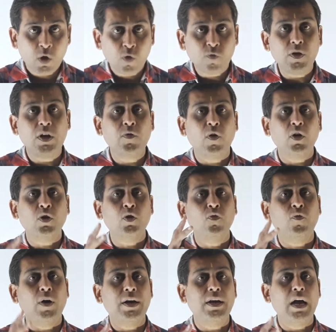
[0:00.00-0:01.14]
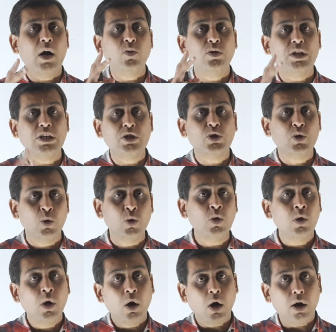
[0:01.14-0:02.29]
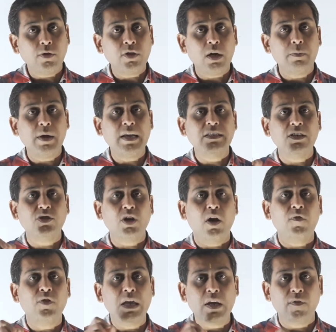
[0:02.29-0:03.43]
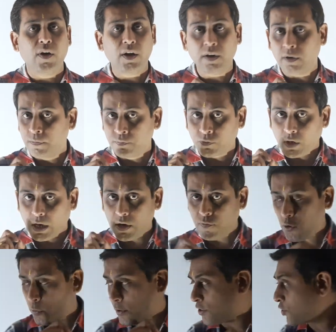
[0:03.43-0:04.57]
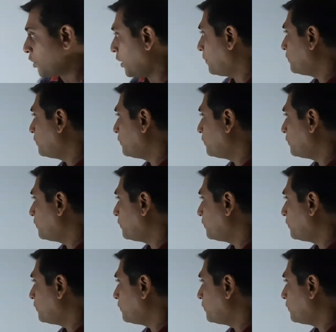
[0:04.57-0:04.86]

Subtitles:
We want to find out these two on the basis of given information.